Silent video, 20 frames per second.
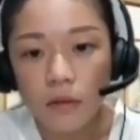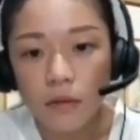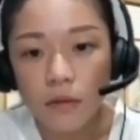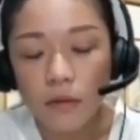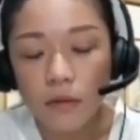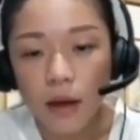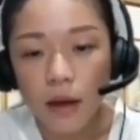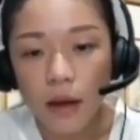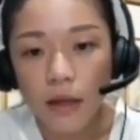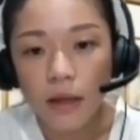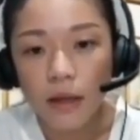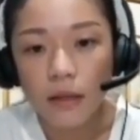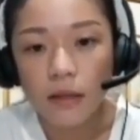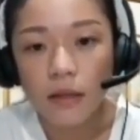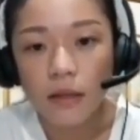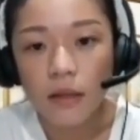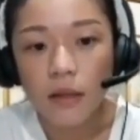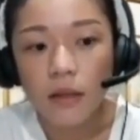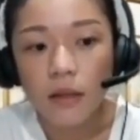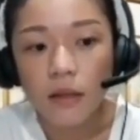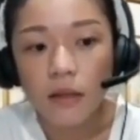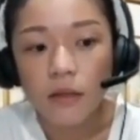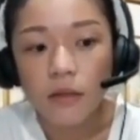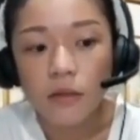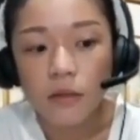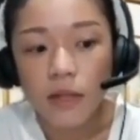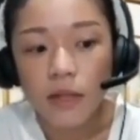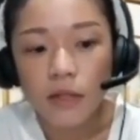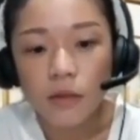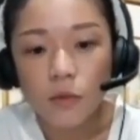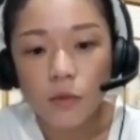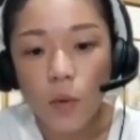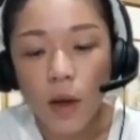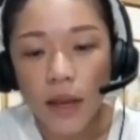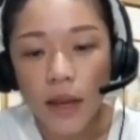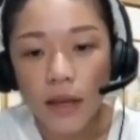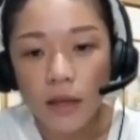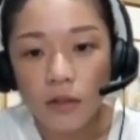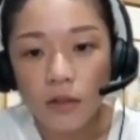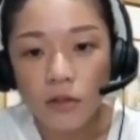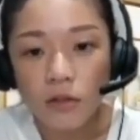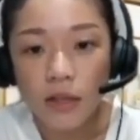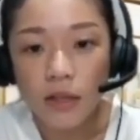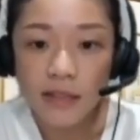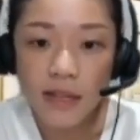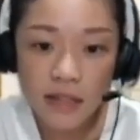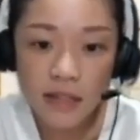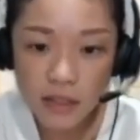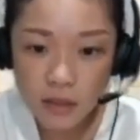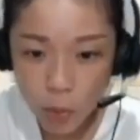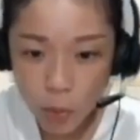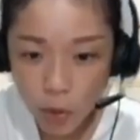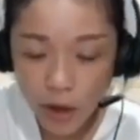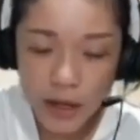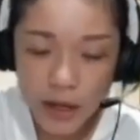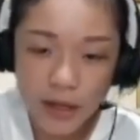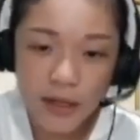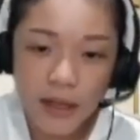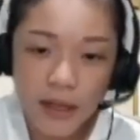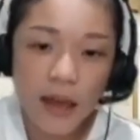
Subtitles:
Right? So that's one transcendence point.